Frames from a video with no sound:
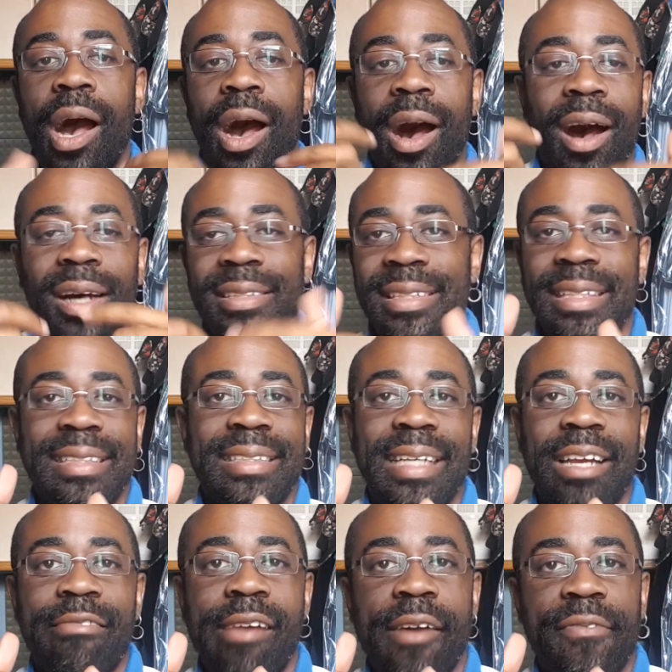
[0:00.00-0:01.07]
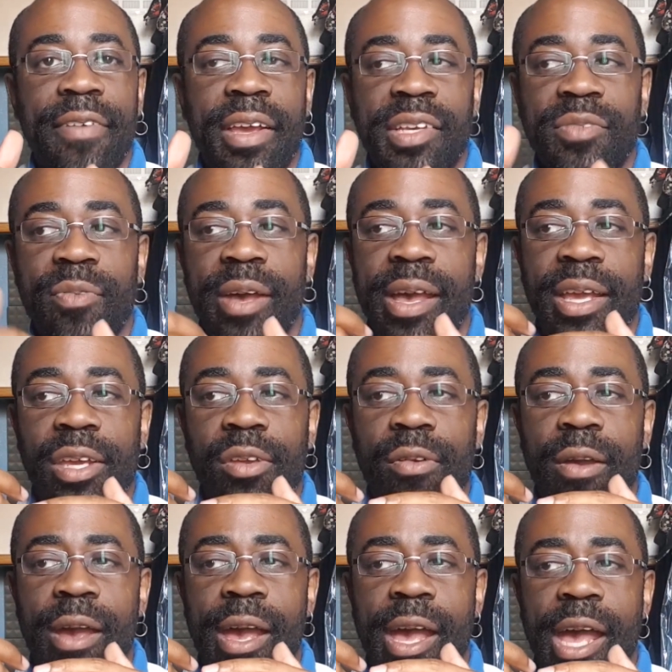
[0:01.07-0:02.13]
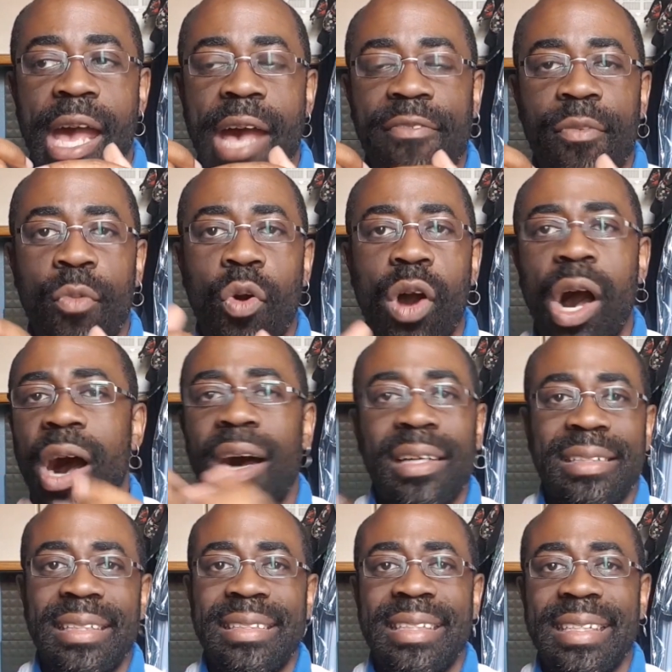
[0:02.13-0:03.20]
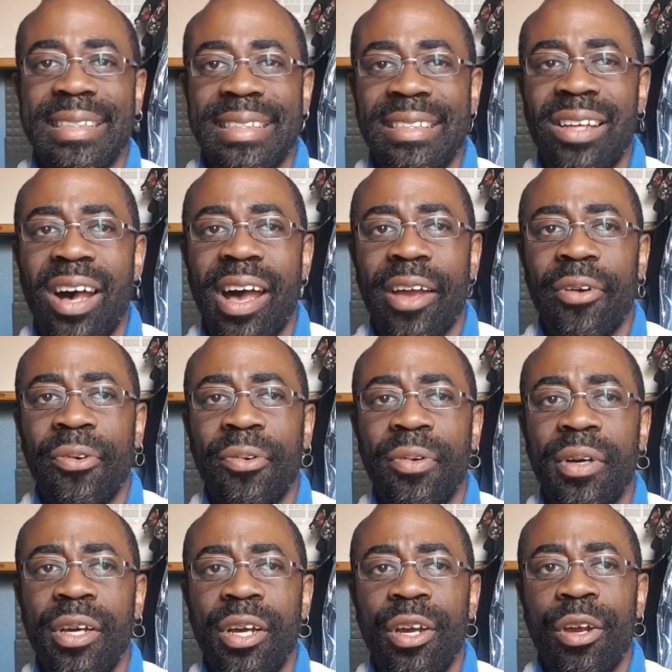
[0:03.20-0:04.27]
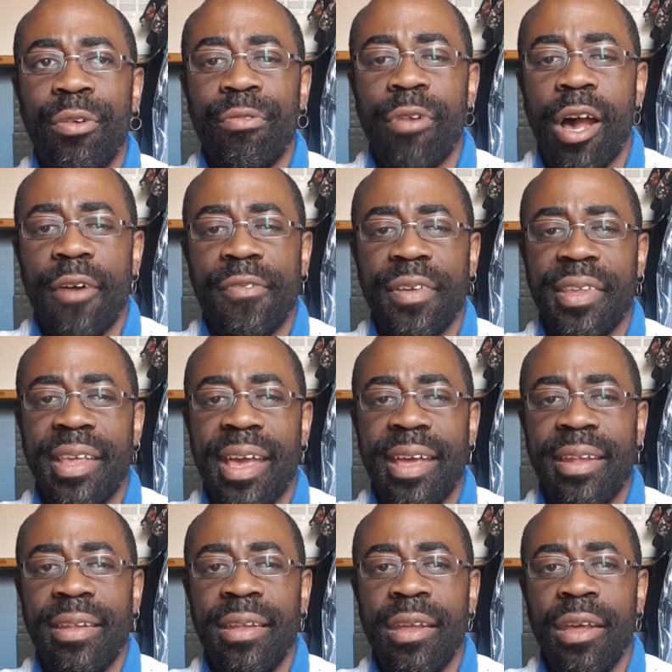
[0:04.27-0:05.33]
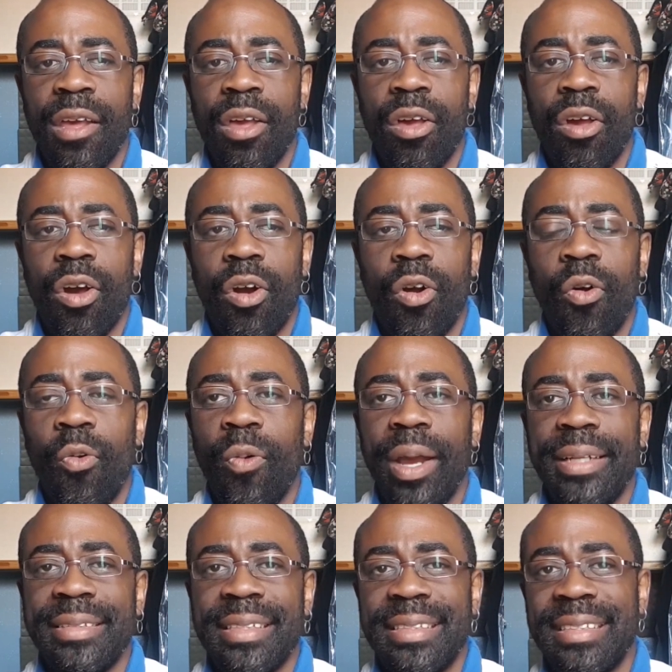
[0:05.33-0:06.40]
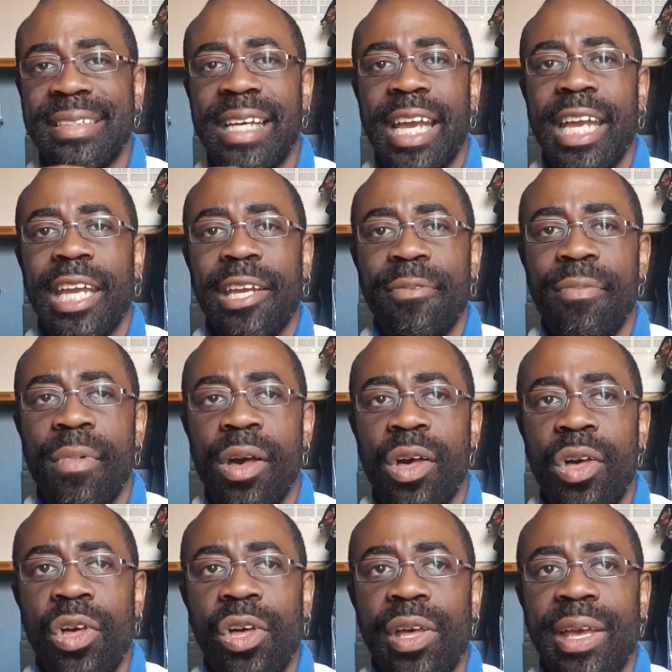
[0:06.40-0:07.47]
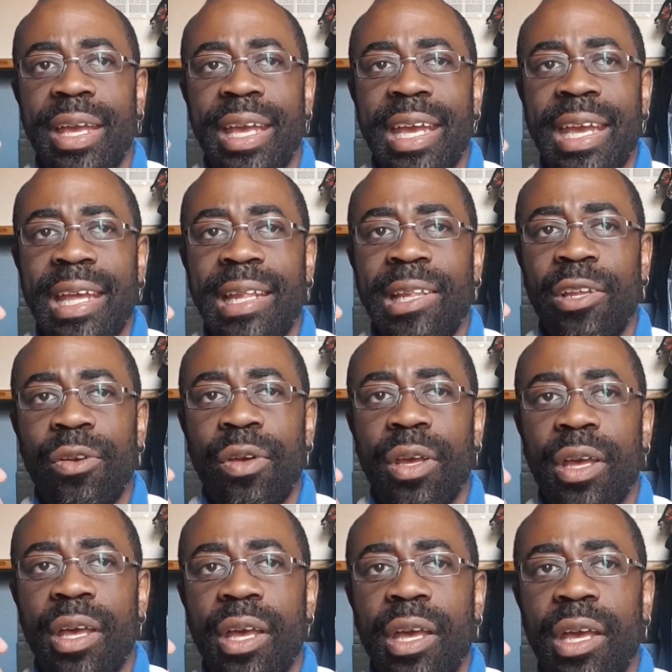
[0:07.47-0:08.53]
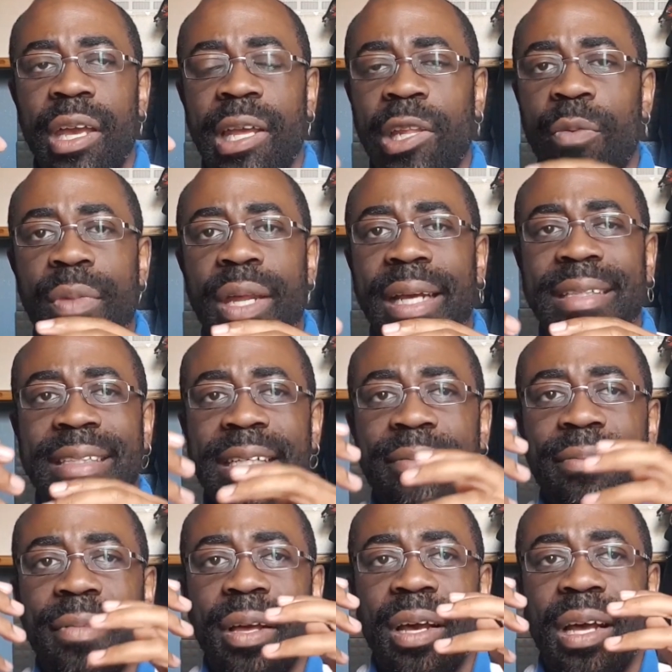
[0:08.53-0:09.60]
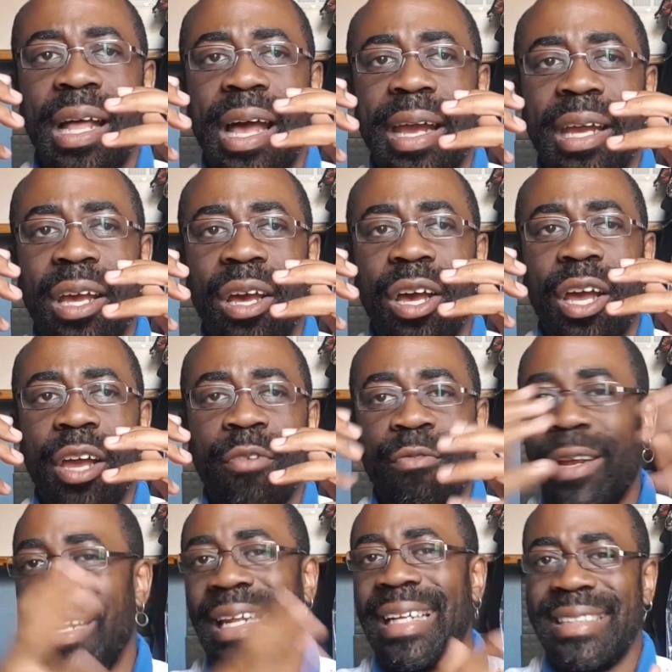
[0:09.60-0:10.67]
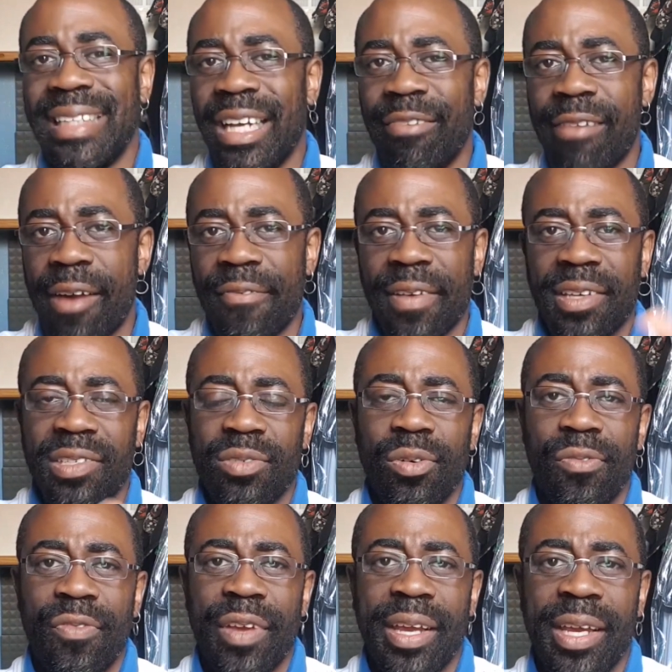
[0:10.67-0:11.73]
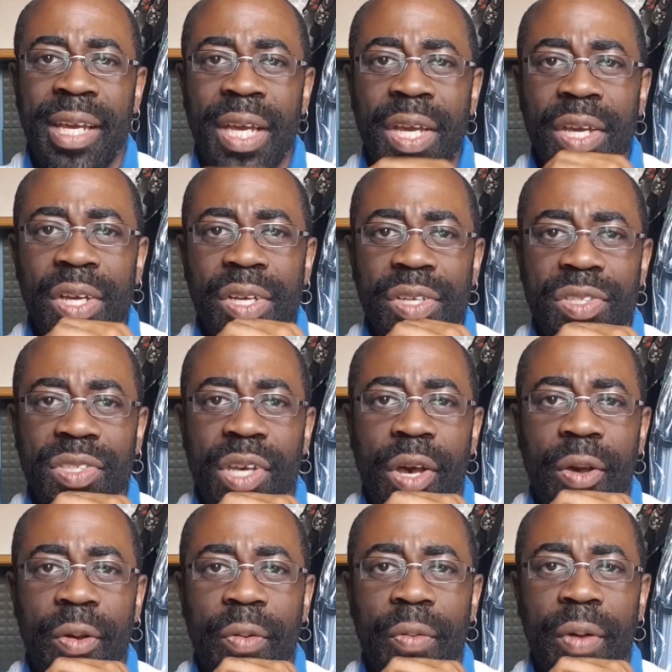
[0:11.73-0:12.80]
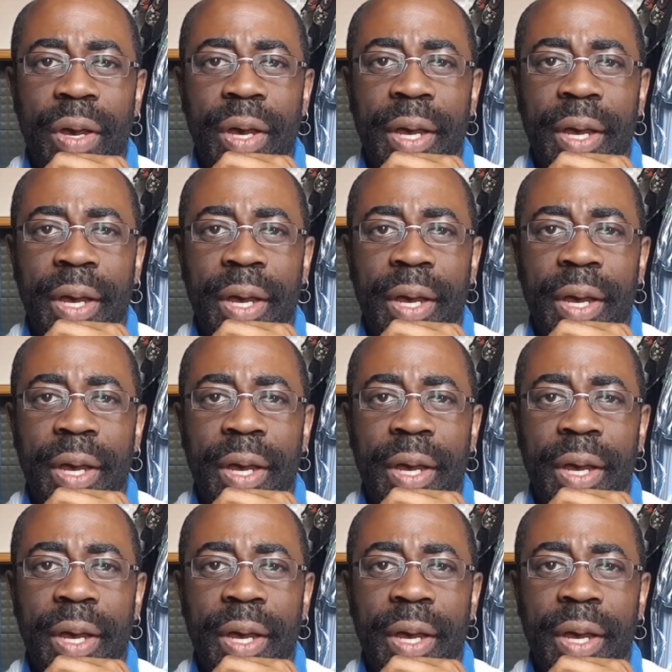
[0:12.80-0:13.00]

artistic graphics, where you have a more artistic style rather than always the same illuminating, like, realistic graphics sort of thing. So